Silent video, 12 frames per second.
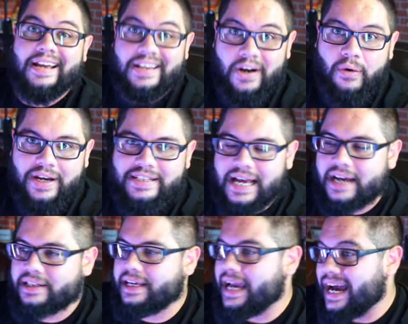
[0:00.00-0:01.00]
you know,
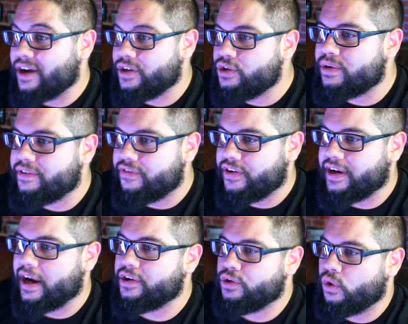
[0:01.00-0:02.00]
exactly how you can figure out